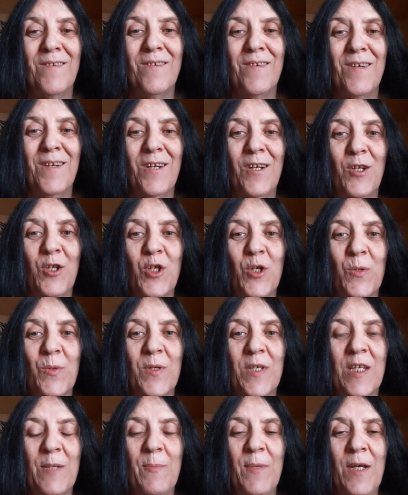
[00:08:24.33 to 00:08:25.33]
And I
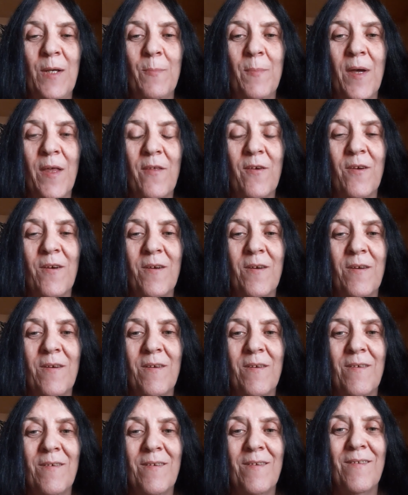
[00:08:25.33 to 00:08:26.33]
chose to be a mother,
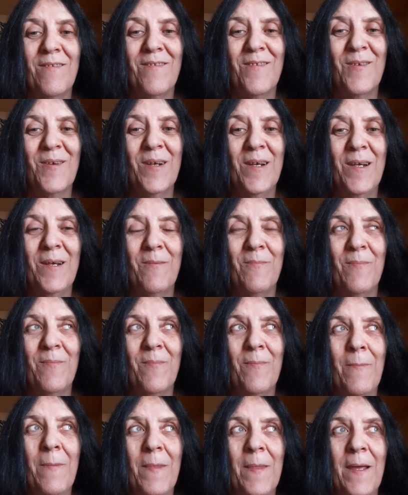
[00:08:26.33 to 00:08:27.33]
right?
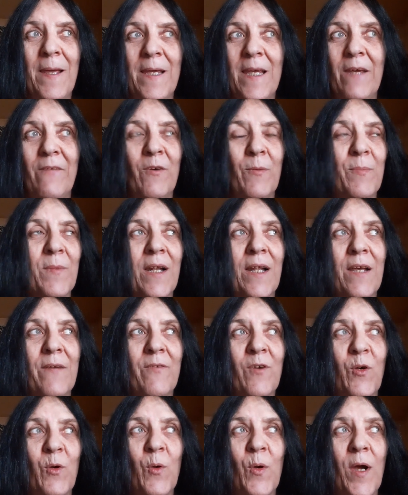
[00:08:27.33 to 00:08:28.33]
And I gave up the life
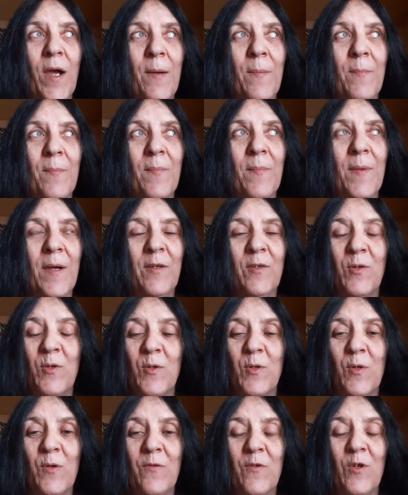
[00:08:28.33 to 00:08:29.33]
of crime. I
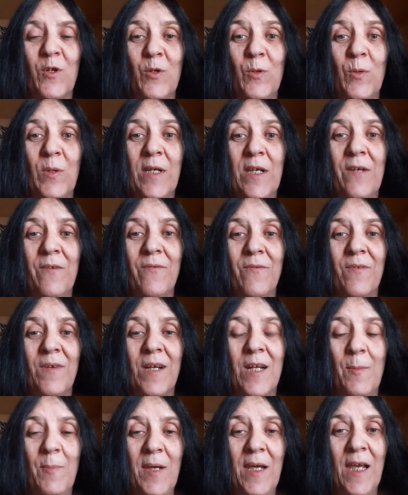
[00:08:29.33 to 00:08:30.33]
turned over a new leaf
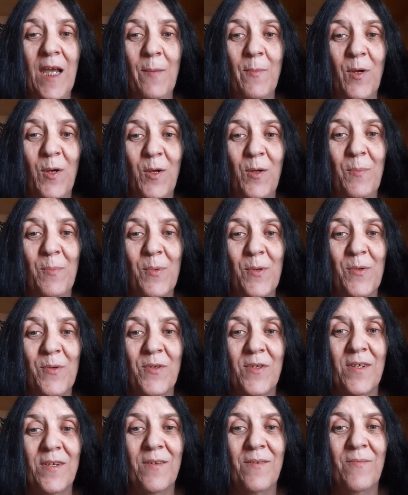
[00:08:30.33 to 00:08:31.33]
and I became a good
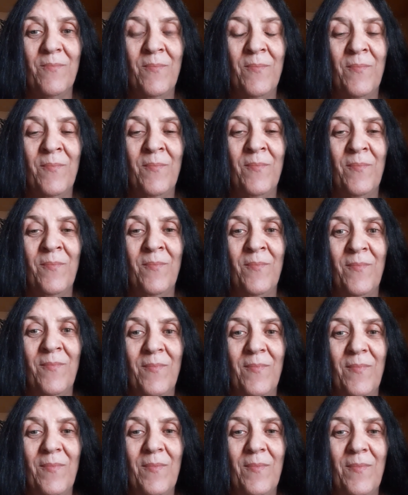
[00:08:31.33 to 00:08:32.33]
person.
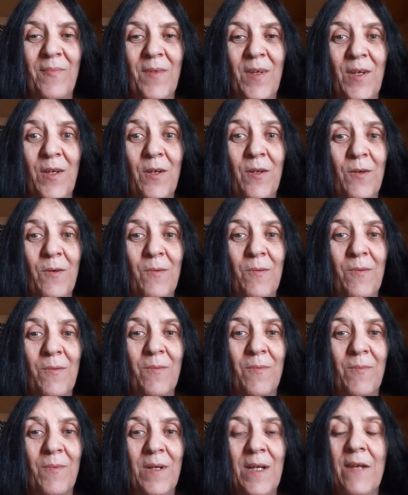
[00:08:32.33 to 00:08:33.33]
You know,
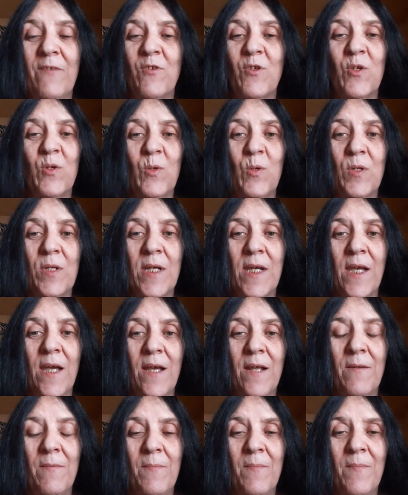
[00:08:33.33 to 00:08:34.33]
I never stole
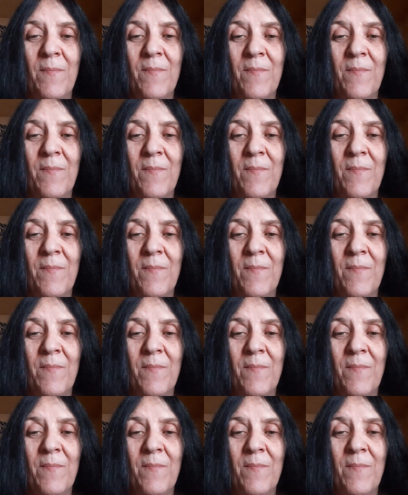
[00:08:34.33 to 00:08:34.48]
again.